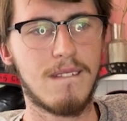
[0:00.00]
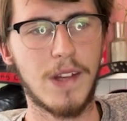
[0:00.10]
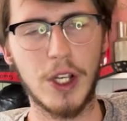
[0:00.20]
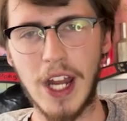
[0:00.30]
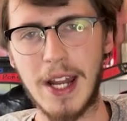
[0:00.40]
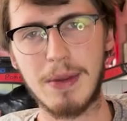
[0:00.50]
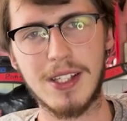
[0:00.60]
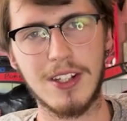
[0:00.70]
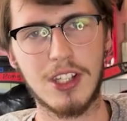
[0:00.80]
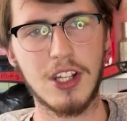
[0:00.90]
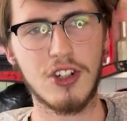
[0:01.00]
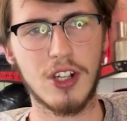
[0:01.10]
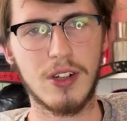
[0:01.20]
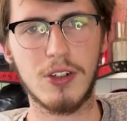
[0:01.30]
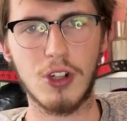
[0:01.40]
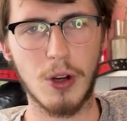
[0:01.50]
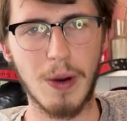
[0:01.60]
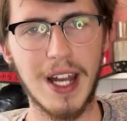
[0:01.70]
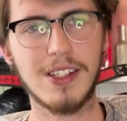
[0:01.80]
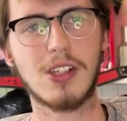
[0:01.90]
unanimous decision,
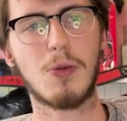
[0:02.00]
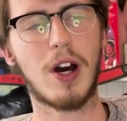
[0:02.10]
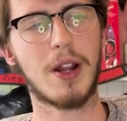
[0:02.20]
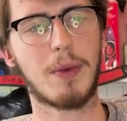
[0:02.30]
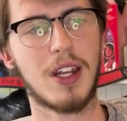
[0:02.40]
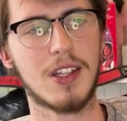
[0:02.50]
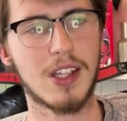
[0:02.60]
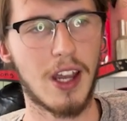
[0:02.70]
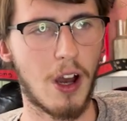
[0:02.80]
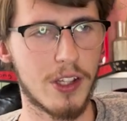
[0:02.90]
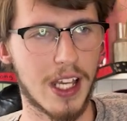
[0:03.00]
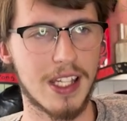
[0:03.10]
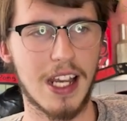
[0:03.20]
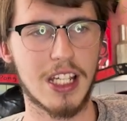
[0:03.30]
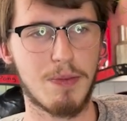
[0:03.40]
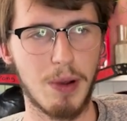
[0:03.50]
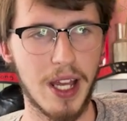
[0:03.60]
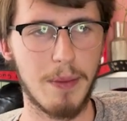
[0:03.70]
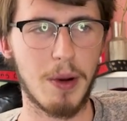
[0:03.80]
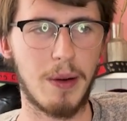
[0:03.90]
2-1, I'm going to say. I was going to say
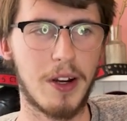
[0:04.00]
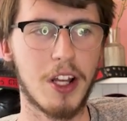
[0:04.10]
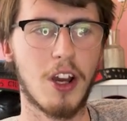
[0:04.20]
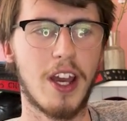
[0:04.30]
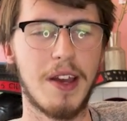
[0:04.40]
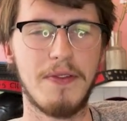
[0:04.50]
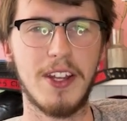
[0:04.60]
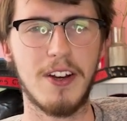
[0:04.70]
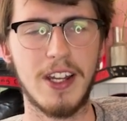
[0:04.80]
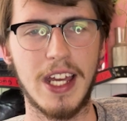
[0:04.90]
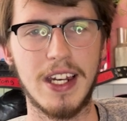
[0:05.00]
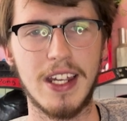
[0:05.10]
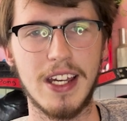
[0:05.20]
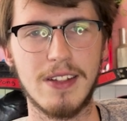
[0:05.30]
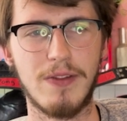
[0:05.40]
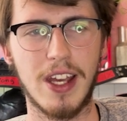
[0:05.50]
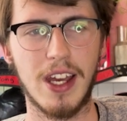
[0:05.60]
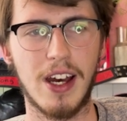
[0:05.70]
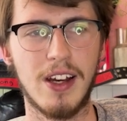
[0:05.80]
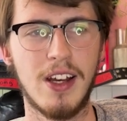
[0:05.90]
split, but I'm going to go Anthony Hernandez
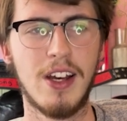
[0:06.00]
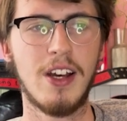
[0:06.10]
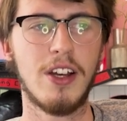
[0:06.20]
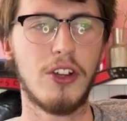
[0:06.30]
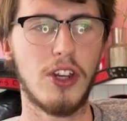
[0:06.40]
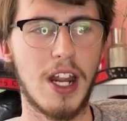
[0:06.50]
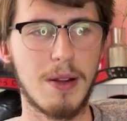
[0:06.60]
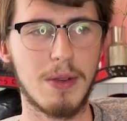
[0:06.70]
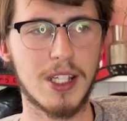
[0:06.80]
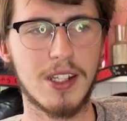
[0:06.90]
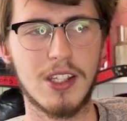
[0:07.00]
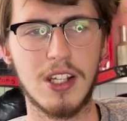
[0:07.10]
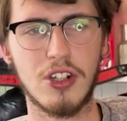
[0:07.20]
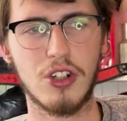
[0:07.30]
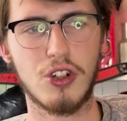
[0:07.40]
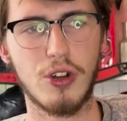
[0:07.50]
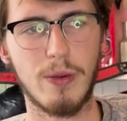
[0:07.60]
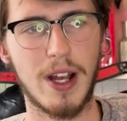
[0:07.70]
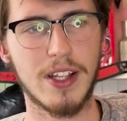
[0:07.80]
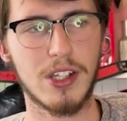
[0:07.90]
via unanimous decision,
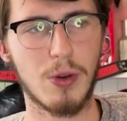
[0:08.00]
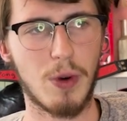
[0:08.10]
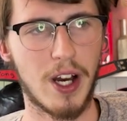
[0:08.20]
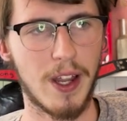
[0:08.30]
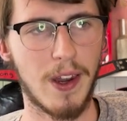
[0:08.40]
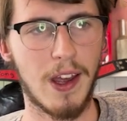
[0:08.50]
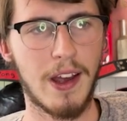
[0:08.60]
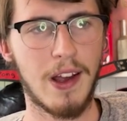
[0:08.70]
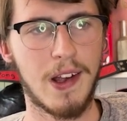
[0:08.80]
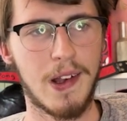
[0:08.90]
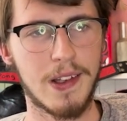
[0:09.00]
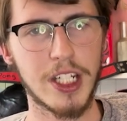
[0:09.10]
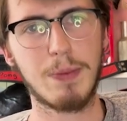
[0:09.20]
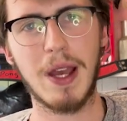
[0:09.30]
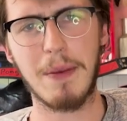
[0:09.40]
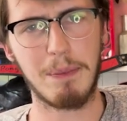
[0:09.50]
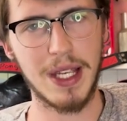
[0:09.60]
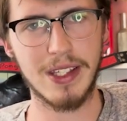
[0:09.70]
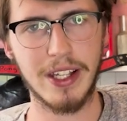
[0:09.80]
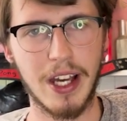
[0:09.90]
2-1. Just being
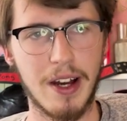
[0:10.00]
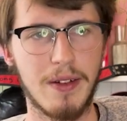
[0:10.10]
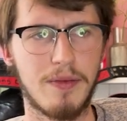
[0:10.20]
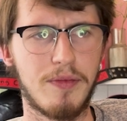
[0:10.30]
busier.